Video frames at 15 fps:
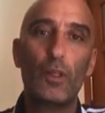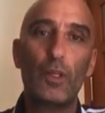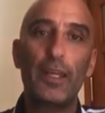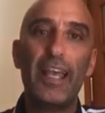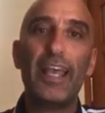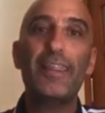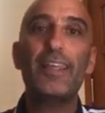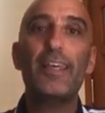
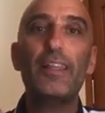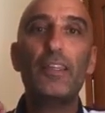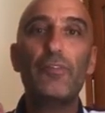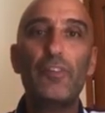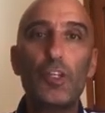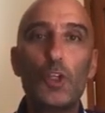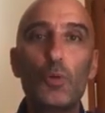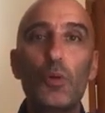And the
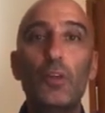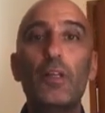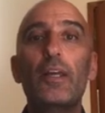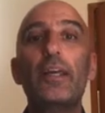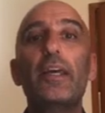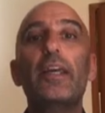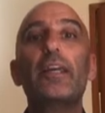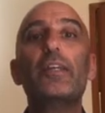individual
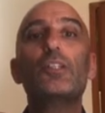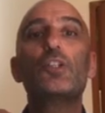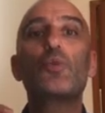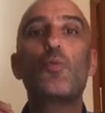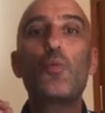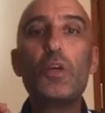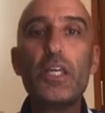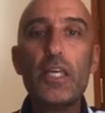is
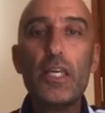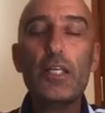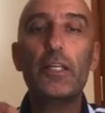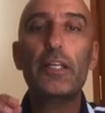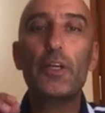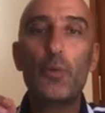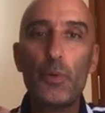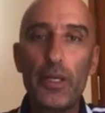
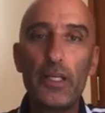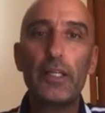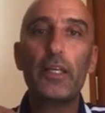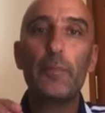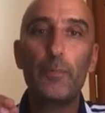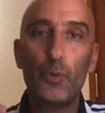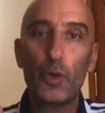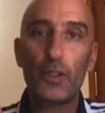really, really
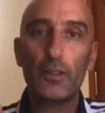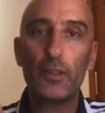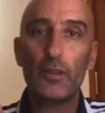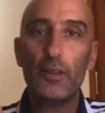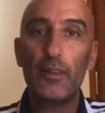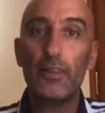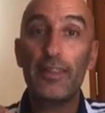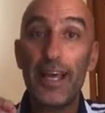important.
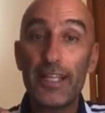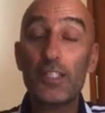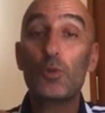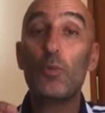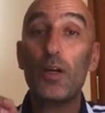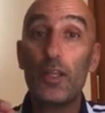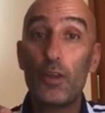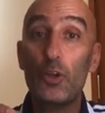That's
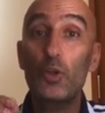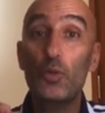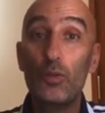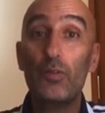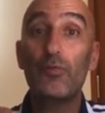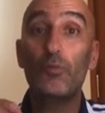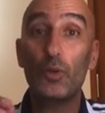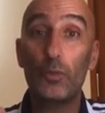what
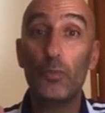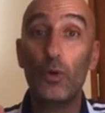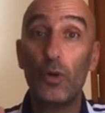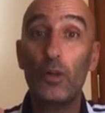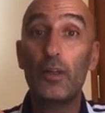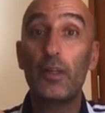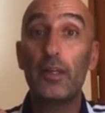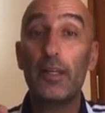youth
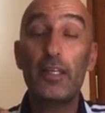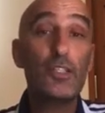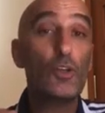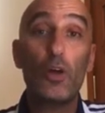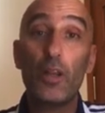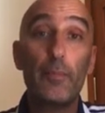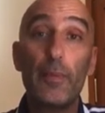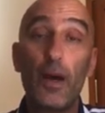football is
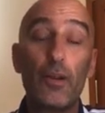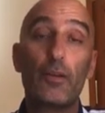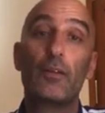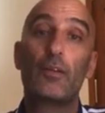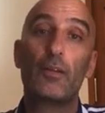all about.